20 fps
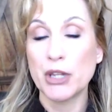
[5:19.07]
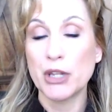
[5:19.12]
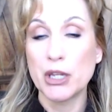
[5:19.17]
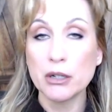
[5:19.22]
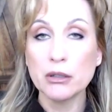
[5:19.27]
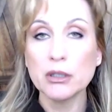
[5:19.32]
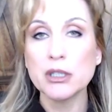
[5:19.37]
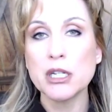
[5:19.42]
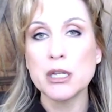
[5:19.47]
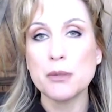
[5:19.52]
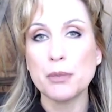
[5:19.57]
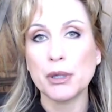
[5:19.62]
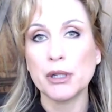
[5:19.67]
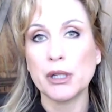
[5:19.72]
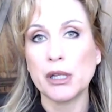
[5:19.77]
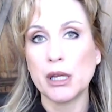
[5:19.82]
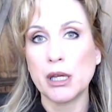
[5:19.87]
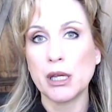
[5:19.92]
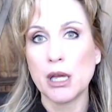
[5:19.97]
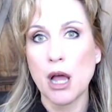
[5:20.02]
guilty
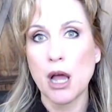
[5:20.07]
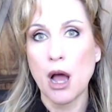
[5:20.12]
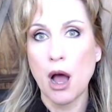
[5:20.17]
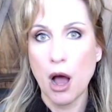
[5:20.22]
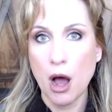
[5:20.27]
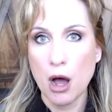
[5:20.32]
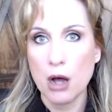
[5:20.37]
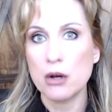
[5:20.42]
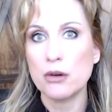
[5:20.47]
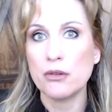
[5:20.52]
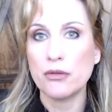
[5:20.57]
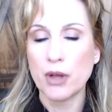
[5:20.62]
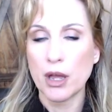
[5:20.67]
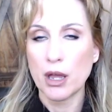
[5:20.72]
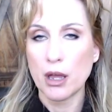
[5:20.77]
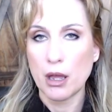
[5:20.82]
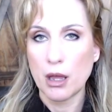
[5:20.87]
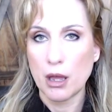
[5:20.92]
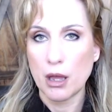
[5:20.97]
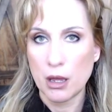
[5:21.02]
plea of
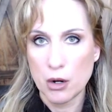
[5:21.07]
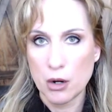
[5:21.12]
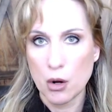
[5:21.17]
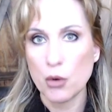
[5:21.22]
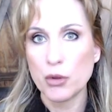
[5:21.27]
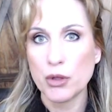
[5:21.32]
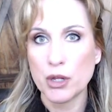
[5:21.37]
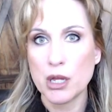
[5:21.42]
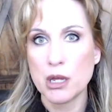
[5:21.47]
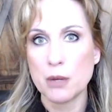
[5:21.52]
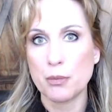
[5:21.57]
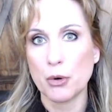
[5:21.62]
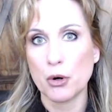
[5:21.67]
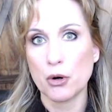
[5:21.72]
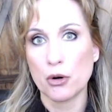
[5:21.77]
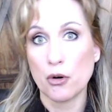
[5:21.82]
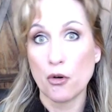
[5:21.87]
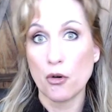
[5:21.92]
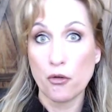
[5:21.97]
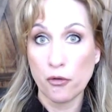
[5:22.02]
an oath
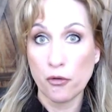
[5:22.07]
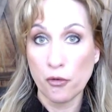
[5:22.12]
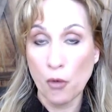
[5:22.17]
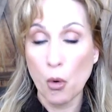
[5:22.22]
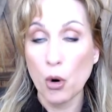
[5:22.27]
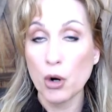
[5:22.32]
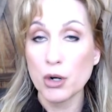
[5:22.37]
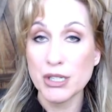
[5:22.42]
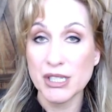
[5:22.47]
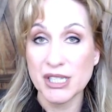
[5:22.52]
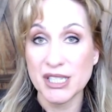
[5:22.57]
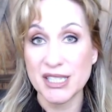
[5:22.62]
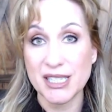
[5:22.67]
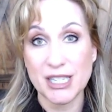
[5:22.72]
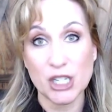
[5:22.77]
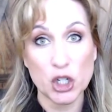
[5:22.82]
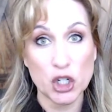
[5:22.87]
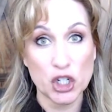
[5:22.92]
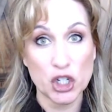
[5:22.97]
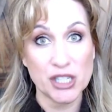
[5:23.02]
keeper for
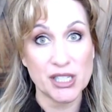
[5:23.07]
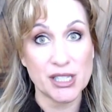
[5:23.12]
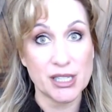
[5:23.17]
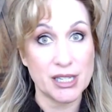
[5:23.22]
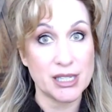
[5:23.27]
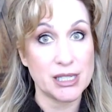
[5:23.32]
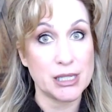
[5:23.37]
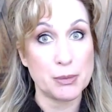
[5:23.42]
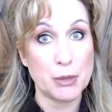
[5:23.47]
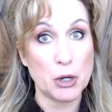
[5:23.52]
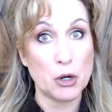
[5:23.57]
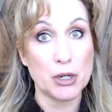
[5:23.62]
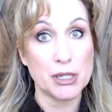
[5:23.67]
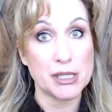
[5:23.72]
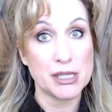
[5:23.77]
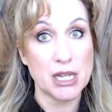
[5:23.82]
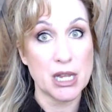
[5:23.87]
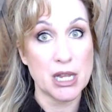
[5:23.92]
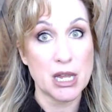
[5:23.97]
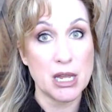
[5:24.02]
seditious
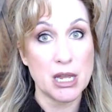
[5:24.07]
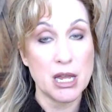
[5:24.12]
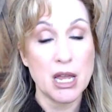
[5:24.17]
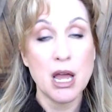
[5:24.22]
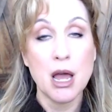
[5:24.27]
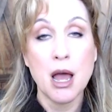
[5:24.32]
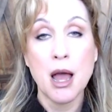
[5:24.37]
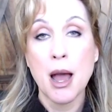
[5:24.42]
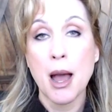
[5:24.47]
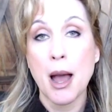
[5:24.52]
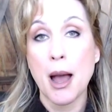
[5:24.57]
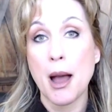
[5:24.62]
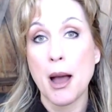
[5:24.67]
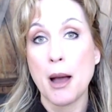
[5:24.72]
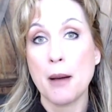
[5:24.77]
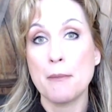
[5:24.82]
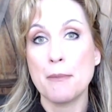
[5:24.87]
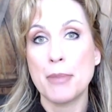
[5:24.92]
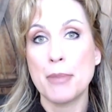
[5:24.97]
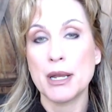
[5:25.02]
conspiracy,
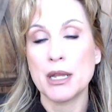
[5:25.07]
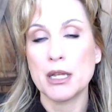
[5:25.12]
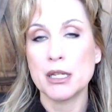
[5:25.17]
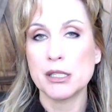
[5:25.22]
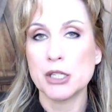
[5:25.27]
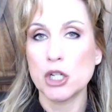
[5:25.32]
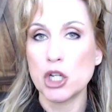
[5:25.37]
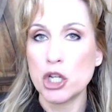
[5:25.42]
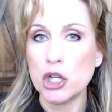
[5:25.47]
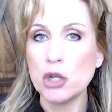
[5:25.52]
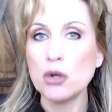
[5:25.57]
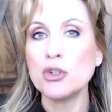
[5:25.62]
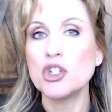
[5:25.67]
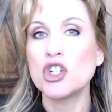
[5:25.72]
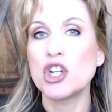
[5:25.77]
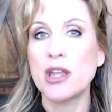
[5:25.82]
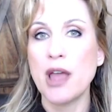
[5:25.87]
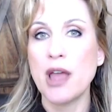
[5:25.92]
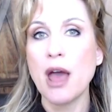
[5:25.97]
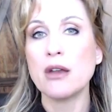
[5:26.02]
um, but it's a
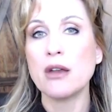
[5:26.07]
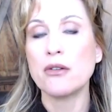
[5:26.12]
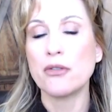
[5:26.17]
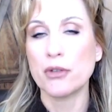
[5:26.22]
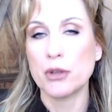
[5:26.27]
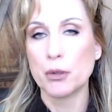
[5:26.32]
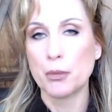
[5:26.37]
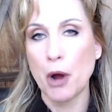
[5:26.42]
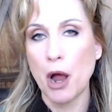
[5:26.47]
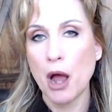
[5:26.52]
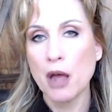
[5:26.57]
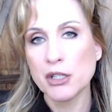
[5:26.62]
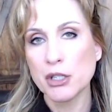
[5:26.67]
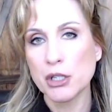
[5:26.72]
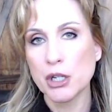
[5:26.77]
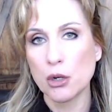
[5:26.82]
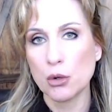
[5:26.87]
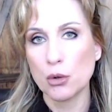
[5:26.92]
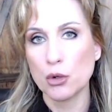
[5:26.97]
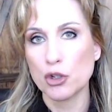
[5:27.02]
huge get for the
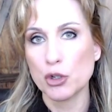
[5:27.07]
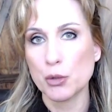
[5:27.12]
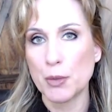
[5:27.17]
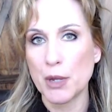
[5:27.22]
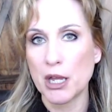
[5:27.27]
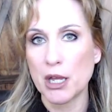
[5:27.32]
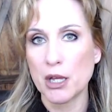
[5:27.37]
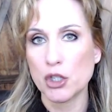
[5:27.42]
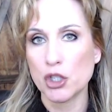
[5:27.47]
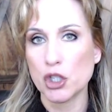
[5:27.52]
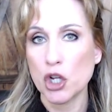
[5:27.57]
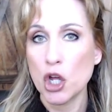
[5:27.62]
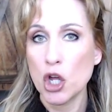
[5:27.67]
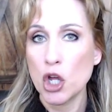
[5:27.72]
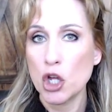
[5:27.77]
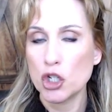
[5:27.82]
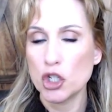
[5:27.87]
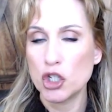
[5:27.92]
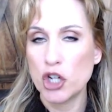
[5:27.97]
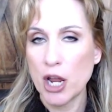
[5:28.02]
prosecutors because
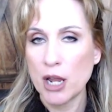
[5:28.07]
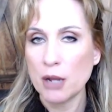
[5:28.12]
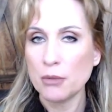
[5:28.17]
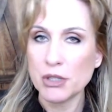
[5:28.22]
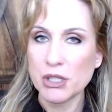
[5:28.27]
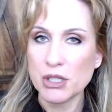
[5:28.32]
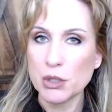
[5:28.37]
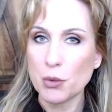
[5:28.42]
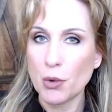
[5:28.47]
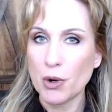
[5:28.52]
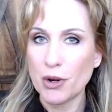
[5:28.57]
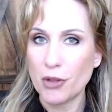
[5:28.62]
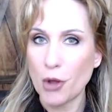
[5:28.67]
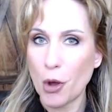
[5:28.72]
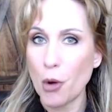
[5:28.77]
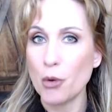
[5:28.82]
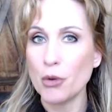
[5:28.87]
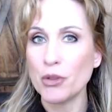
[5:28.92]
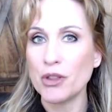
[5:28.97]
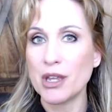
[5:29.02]
James is one of
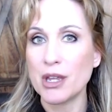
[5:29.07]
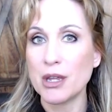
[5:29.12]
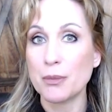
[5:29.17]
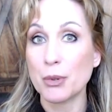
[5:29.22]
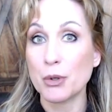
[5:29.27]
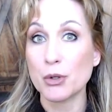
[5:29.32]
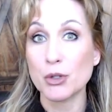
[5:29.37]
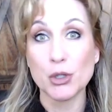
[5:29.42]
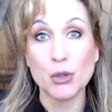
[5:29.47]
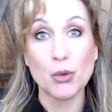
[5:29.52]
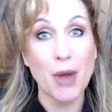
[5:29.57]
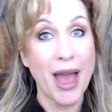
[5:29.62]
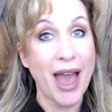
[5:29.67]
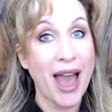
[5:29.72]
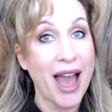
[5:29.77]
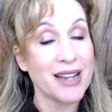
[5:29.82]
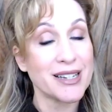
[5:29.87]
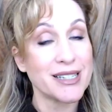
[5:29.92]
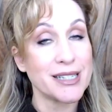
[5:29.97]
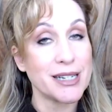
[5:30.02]
the oath keepers who
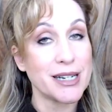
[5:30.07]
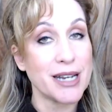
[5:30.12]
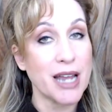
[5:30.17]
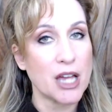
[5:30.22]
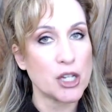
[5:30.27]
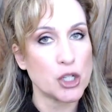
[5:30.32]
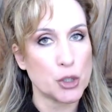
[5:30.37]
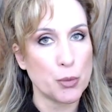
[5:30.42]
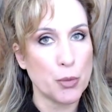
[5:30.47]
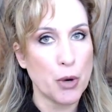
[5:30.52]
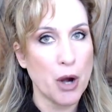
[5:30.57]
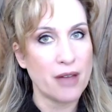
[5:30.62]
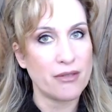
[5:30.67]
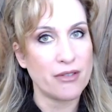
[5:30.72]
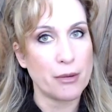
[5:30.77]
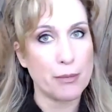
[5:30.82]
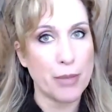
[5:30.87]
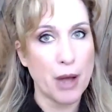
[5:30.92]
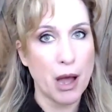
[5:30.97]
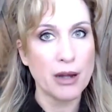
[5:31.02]
acted as a
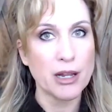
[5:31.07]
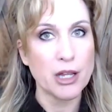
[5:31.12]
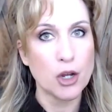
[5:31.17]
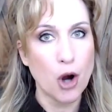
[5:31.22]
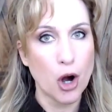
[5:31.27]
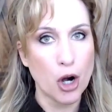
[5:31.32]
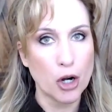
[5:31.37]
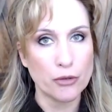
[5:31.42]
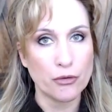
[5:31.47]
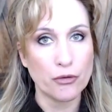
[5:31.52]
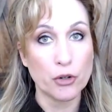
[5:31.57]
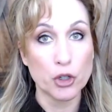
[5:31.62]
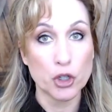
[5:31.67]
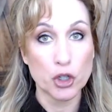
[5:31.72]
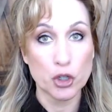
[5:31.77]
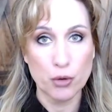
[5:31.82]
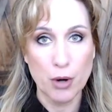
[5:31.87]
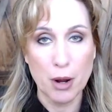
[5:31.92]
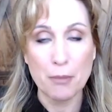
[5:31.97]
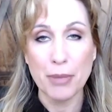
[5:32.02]
private bodyguard for
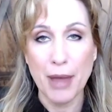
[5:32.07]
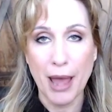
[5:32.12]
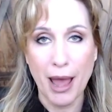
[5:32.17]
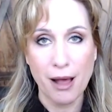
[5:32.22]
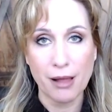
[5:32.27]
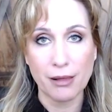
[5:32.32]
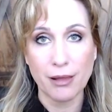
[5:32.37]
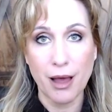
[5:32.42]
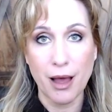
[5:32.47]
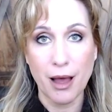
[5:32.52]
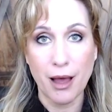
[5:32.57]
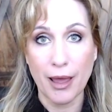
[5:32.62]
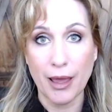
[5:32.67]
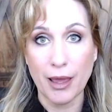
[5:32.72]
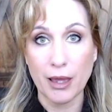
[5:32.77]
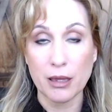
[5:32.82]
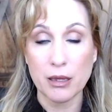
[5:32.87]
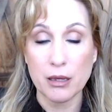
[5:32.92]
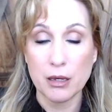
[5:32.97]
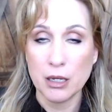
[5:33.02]
Trump
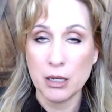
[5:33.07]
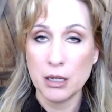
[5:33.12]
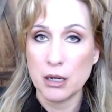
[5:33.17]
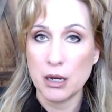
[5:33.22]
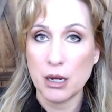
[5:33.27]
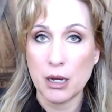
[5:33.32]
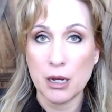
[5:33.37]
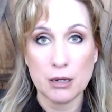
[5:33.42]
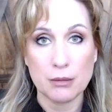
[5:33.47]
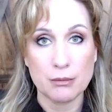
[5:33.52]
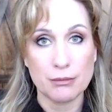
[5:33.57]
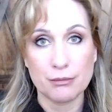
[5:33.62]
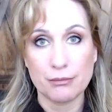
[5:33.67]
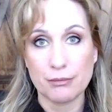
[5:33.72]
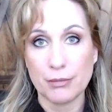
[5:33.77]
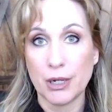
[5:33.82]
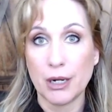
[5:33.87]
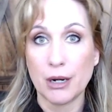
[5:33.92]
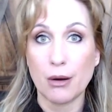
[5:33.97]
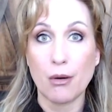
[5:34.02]
ally,
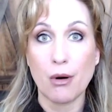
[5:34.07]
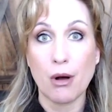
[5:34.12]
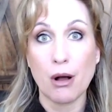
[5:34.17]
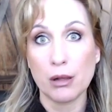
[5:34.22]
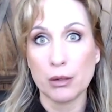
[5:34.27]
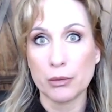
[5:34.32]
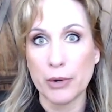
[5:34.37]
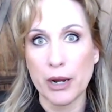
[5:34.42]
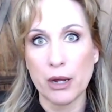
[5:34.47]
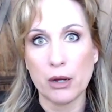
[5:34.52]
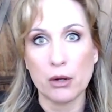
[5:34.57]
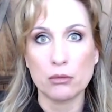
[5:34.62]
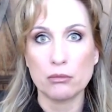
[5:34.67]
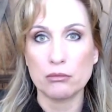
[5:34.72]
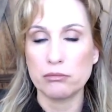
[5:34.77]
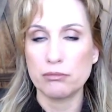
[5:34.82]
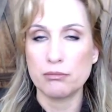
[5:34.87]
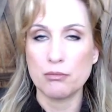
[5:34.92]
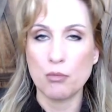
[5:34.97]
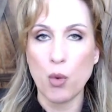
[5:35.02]
um, you know, all
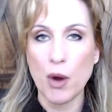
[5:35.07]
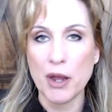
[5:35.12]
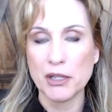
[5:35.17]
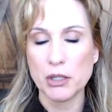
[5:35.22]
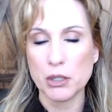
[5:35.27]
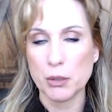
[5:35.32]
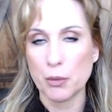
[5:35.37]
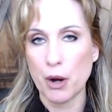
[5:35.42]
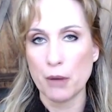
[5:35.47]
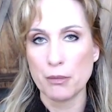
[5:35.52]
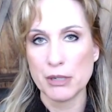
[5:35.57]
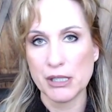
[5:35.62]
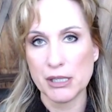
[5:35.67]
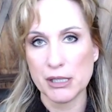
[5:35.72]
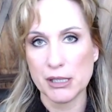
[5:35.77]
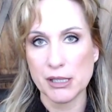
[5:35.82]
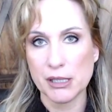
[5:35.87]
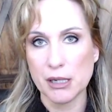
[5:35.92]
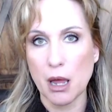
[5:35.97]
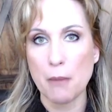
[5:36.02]
around white
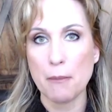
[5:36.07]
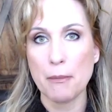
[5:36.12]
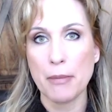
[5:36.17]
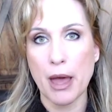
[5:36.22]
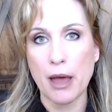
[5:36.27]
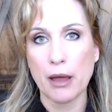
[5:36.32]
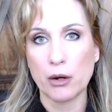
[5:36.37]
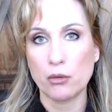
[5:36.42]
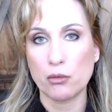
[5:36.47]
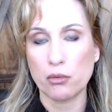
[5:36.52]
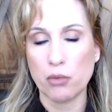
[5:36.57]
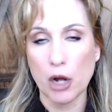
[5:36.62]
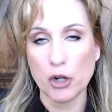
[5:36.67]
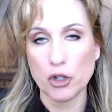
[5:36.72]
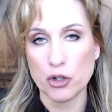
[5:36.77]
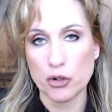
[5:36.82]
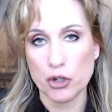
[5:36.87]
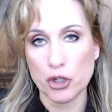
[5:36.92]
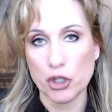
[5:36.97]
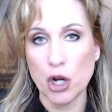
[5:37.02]
supremacist scumbag
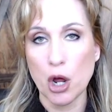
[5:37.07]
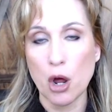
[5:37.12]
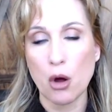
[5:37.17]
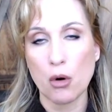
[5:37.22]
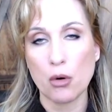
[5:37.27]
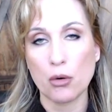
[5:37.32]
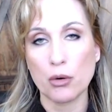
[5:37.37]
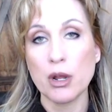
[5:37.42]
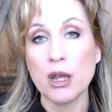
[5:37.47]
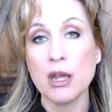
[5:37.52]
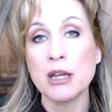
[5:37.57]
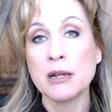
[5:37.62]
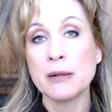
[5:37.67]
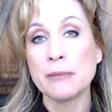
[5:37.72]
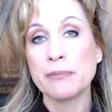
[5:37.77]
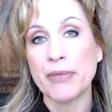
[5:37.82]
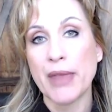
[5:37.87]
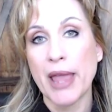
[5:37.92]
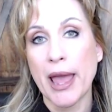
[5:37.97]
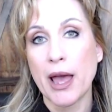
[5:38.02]
Roger Stone.
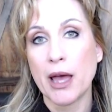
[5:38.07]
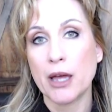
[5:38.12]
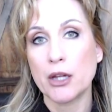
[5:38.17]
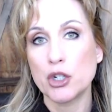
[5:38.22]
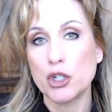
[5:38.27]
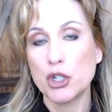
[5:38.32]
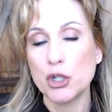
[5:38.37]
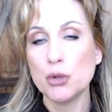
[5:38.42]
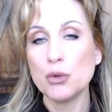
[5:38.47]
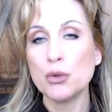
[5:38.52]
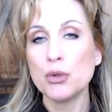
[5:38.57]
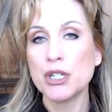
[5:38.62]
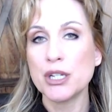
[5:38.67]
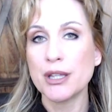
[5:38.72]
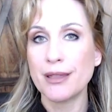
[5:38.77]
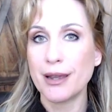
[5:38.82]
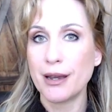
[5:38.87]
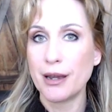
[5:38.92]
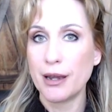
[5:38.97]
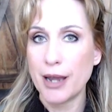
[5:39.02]
And due
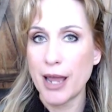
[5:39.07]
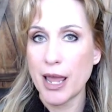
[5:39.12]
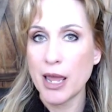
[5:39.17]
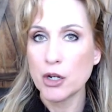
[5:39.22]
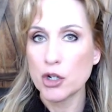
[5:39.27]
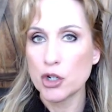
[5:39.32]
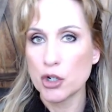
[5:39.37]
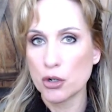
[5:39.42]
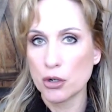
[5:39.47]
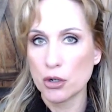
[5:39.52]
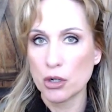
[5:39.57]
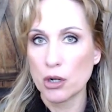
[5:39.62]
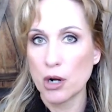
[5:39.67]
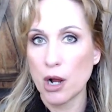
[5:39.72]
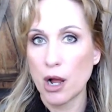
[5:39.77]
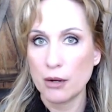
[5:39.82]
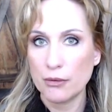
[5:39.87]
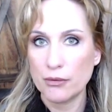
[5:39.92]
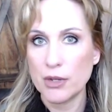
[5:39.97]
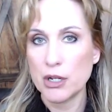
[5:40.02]
to the nature
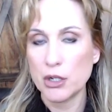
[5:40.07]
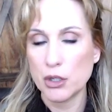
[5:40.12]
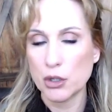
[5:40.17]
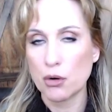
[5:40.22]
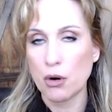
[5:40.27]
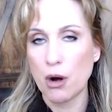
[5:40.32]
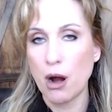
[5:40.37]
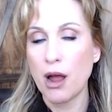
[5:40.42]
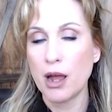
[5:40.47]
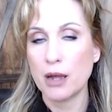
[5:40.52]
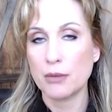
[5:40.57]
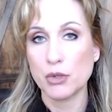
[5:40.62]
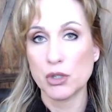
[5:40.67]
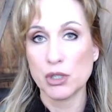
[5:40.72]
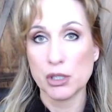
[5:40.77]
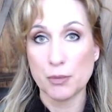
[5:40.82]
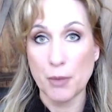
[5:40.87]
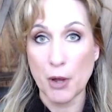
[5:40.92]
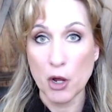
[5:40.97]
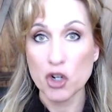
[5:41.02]
of these crimes,
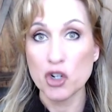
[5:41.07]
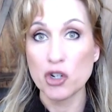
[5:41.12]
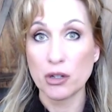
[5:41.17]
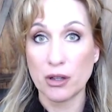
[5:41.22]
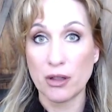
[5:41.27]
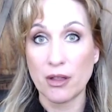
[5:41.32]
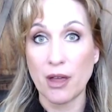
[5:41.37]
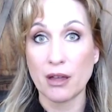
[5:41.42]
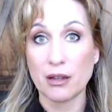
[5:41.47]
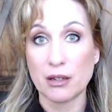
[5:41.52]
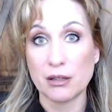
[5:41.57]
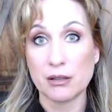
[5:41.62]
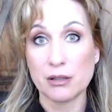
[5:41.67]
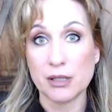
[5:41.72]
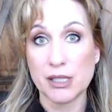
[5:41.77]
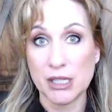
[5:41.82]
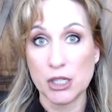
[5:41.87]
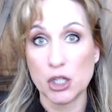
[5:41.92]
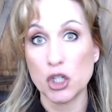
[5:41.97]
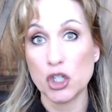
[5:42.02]
especially that
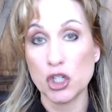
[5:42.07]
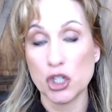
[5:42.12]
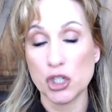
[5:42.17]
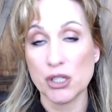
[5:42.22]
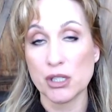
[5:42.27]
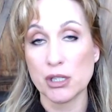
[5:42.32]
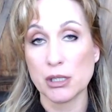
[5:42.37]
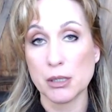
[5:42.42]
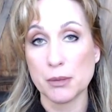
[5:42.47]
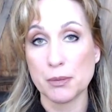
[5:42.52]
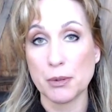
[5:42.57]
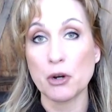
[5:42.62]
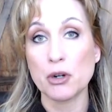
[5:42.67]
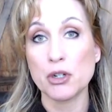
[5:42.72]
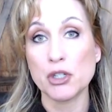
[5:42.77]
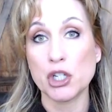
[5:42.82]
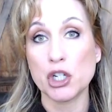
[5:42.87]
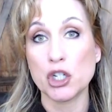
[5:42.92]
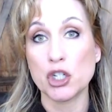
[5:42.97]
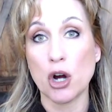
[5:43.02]
seditious
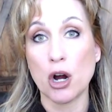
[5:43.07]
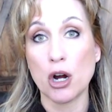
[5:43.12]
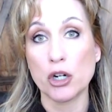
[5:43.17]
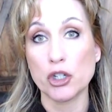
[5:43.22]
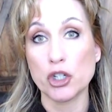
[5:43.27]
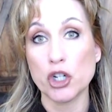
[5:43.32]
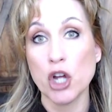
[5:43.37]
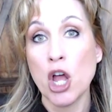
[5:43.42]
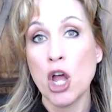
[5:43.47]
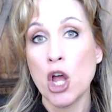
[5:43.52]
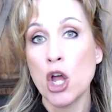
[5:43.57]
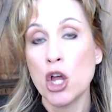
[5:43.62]
conspiracy charge,